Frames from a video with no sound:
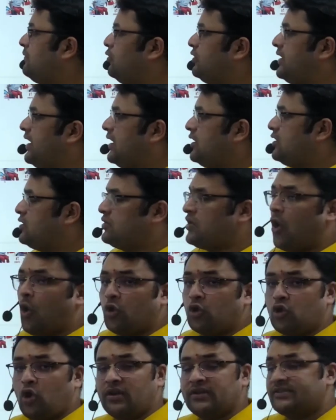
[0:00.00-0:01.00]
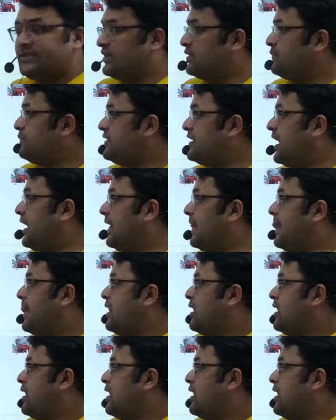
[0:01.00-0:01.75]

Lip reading: Bhutan, Hong Kong, Serbia,